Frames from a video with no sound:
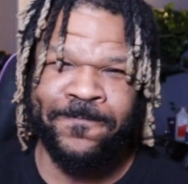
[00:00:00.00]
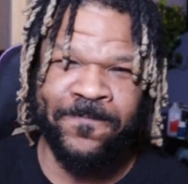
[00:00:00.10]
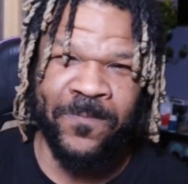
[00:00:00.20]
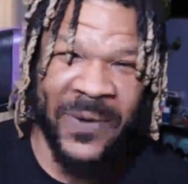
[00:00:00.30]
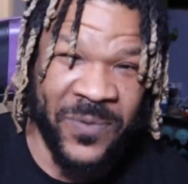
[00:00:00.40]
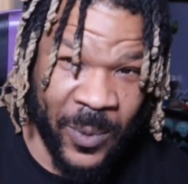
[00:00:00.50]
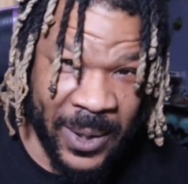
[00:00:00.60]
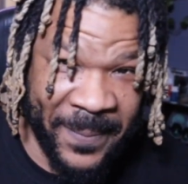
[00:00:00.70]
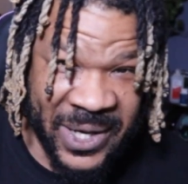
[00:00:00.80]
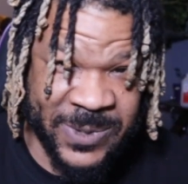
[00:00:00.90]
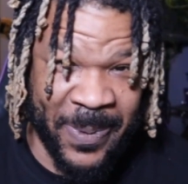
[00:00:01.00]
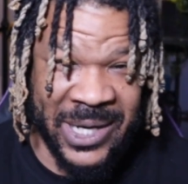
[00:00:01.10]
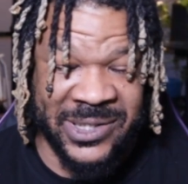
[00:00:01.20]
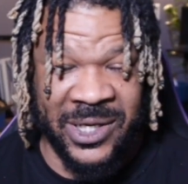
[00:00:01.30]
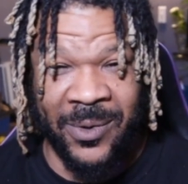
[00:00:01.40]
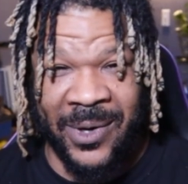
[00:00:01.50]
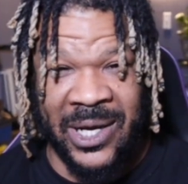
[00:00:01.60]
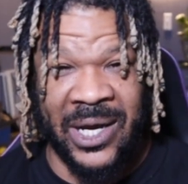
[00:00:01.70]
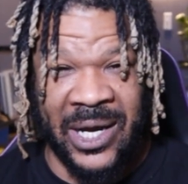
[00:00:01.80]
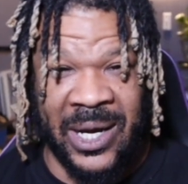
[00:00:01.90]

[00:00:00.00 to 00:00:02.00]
If you want to be a sponsor, you want to uh,